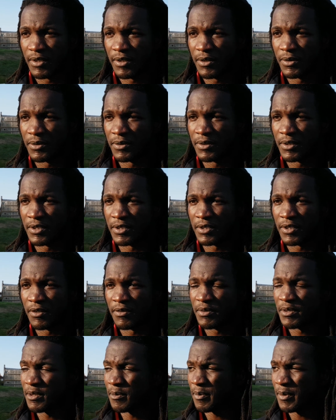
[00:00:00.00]
who
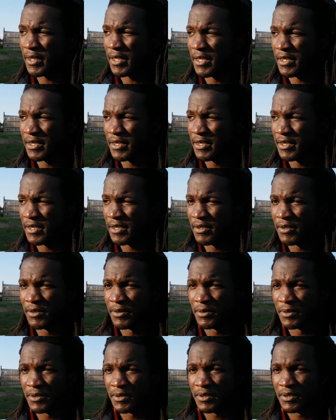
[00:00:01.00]
deserves to play and
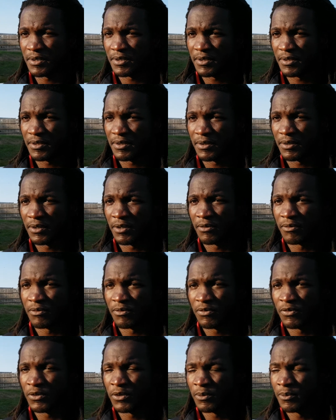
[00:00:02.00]
who's on
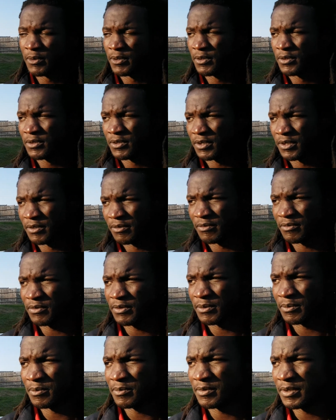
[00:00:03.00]
form and who's not on
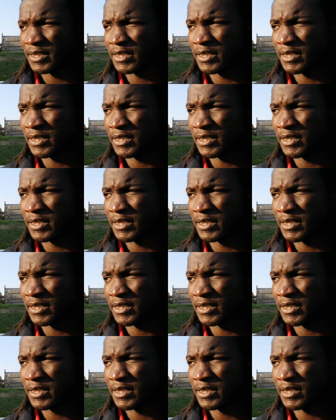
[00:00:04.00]
form. Really.